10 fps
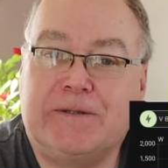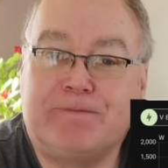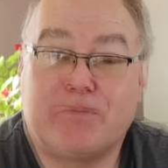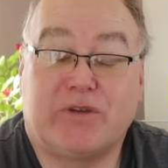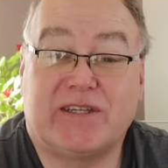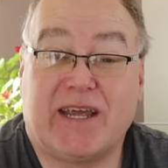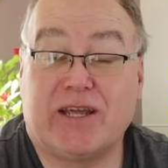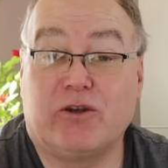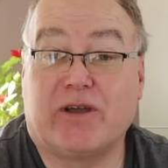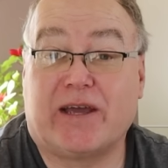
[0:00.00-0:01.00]
So if we
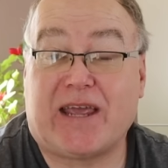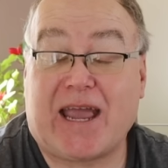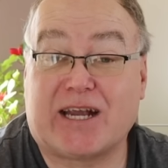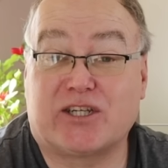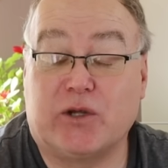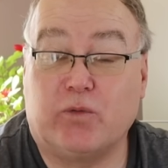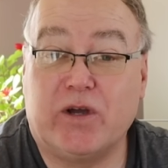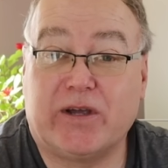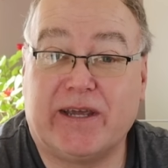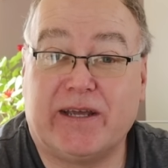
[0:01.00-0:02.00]
take a look at it actually
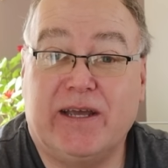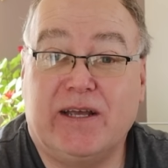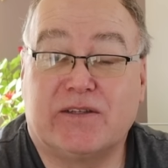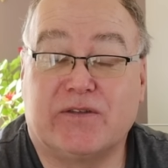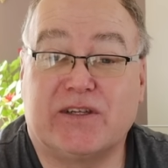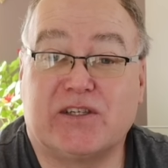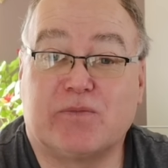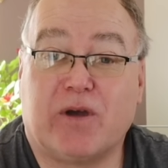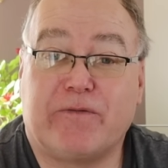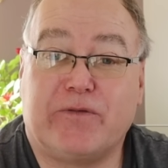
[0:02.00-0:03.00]
working, so this
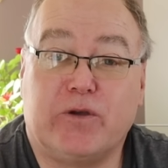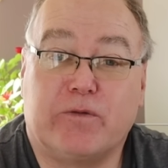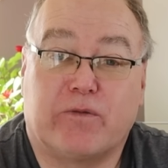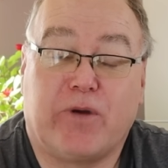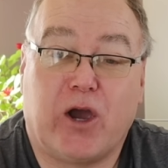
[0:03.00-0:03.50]
is my view from